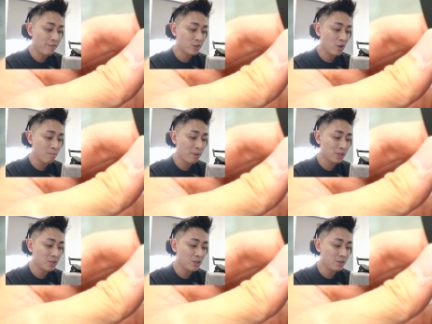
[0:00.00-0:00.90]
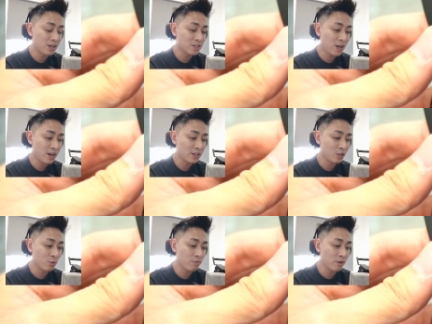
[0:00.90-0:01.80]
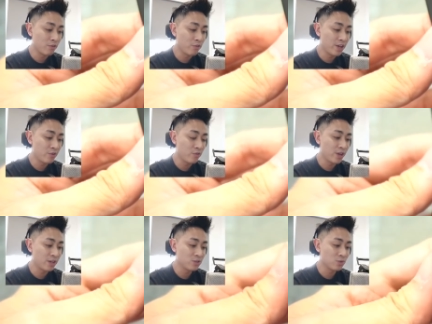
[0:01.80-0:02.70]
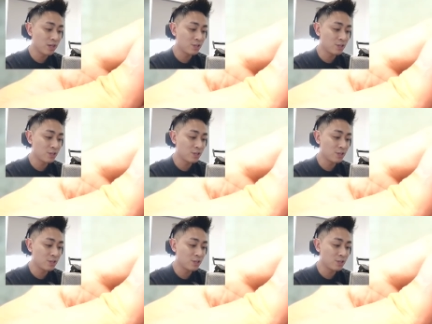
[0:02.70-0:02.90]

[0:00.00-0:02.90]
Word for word: top button here that is highlighted with a red ring. So that's